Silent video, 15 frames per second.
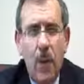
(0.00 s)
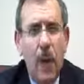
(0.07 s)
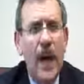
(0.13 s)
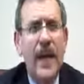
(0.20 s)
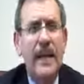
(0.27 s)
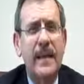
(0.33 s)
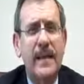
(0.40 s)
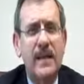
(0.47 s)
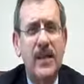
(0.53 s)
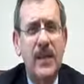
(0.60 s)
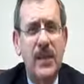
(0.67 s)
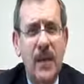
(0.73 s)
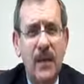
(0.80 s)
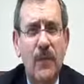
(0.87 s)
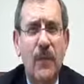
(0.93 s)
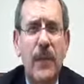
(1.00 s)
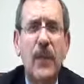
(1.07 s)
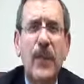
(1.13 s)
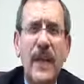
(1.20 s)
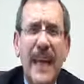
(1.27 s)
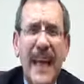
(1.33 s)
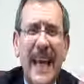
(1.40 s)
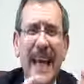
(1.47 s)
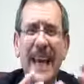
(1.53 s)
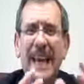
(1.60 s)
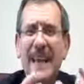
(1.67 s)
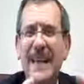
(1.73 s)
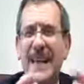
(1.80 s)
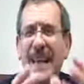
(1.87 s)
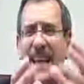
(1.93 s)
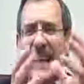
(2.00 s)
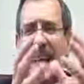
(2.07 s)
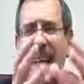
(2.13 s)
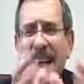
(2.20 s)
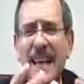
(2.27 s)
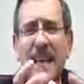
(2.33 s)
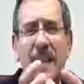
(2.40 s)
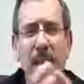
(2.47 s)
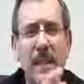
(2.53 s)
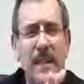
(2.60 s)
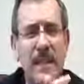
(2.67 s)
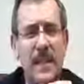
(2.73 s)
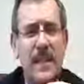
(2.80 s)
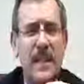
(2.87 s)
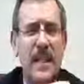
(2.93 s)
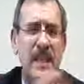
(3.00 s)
why the sufferer can't get into the